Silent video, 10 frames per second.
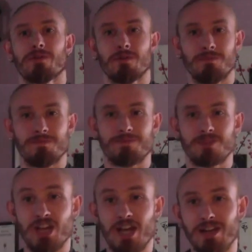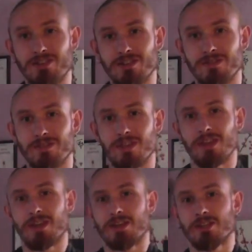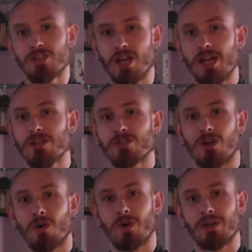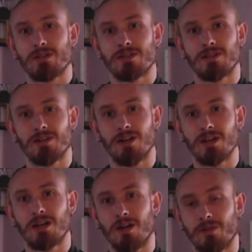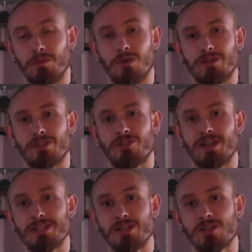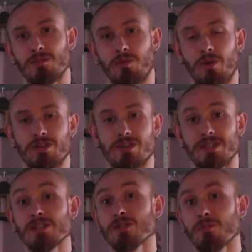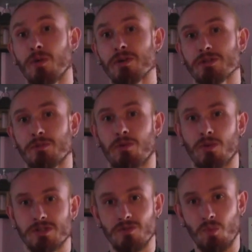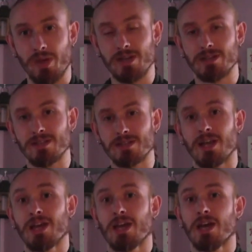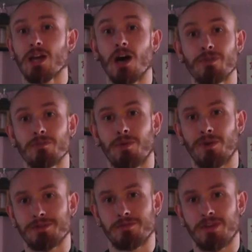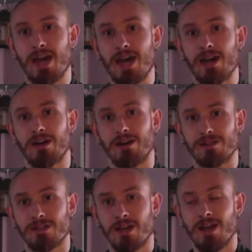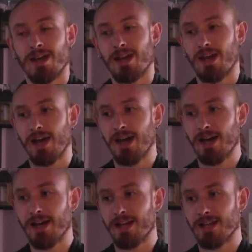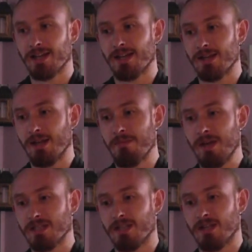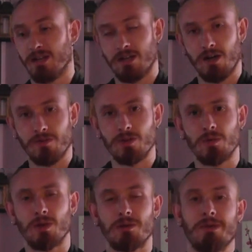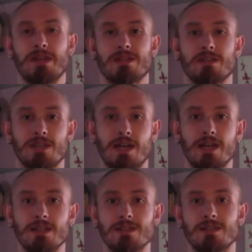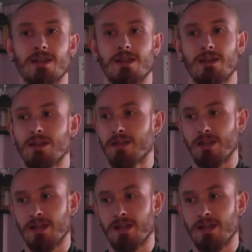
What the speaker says: from change. Change is always uncomfortable. It's a transition point. Transition points are points of weakness and often points of chaos. And it makes it uncomfortable, it makes it tense, it